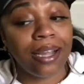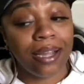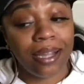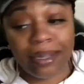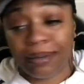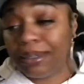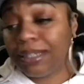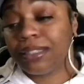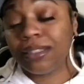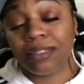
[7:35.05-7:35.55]
That's
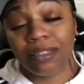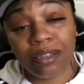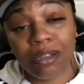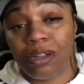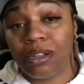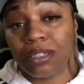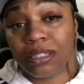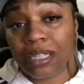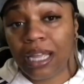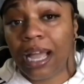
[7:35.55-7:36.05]
a long
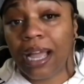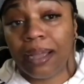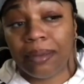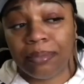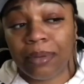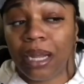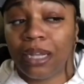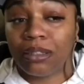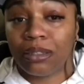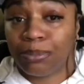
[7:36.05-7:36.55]
time not
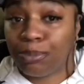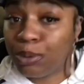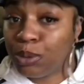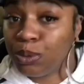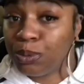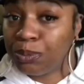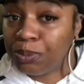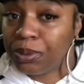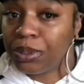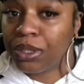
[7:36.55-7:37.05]
to poop,
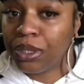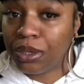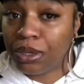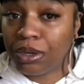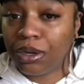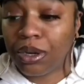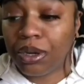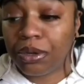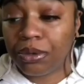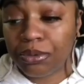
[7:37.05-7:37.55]
you
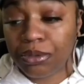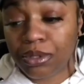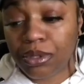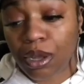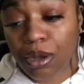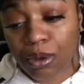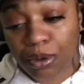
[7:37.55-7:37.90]
know. So